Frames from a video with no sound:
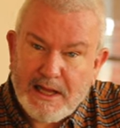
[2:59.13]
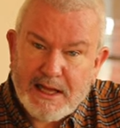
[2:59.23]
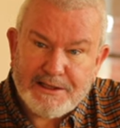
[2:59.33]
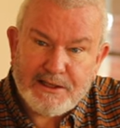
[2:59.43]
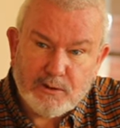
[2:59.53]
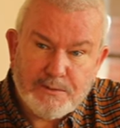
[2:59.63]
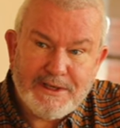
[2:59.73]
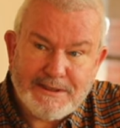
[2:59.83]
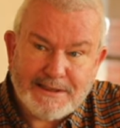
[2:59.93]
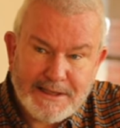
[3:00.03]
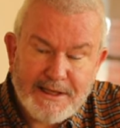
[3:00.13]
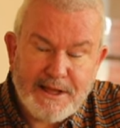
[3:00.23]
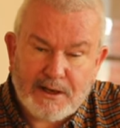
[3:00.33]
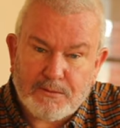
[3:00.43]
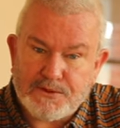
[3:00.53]
And the company that did
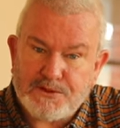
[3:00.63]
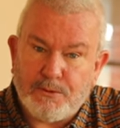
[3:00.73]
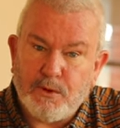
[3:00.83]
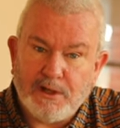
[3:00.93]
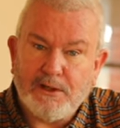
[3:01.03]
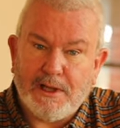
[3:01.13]
that was the Royal